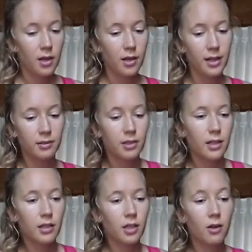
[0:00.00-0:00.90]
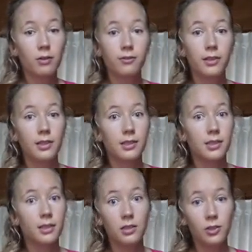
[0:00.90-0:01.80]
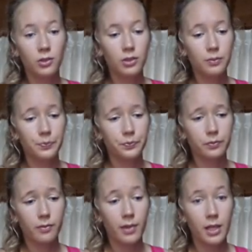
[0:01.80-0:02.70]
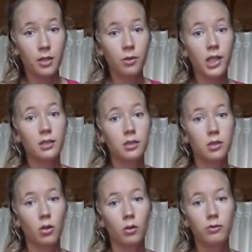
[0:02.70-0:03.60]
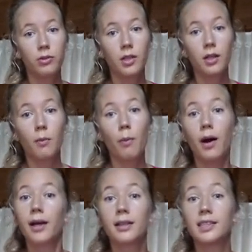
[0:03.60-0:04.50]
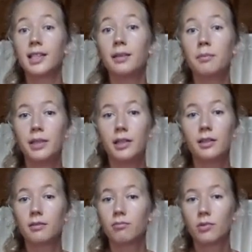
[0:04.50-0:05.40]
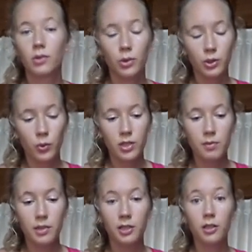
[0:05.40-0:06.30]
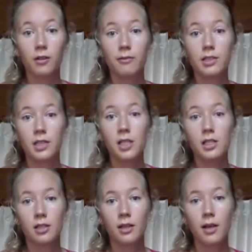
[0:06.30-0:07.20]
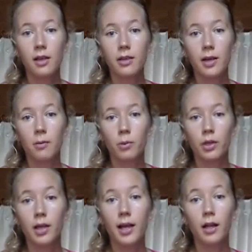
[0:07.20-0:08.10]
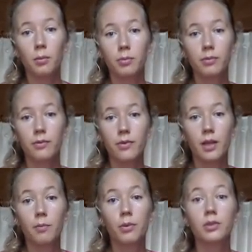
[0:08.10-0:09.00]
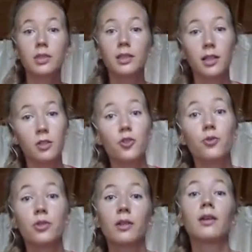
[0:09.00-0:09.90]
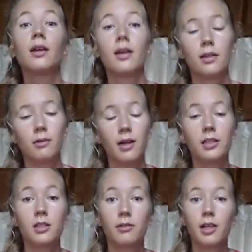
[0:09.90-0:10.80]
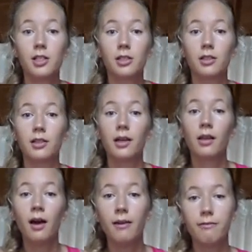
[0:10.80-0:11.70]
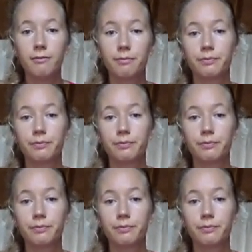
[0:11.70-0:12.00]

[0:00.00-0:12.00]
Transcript: any confidence issues that you can solve by a 10-minute or a 20-minute conversation that will help that person in choosing the right direction in their life?